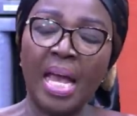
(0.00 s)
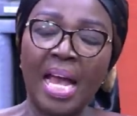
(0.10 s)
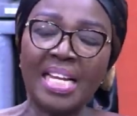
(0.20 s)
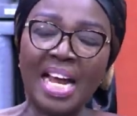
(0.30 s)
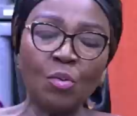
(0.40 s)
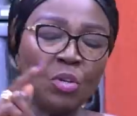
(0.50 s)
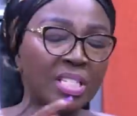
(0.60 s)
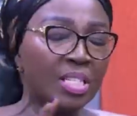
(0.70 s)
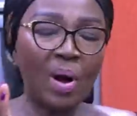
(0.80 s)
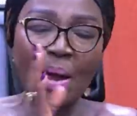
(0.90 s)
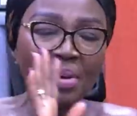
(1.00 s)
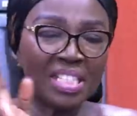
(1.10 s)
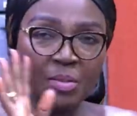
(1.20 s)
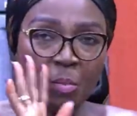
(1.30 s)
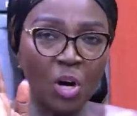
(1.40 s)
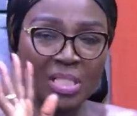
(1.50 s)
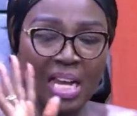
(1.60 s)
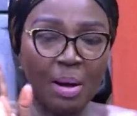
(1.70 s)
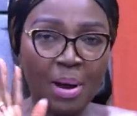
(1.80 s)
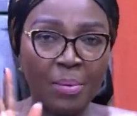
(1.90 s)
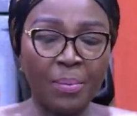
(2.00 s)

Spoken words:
Who's the one missing more time?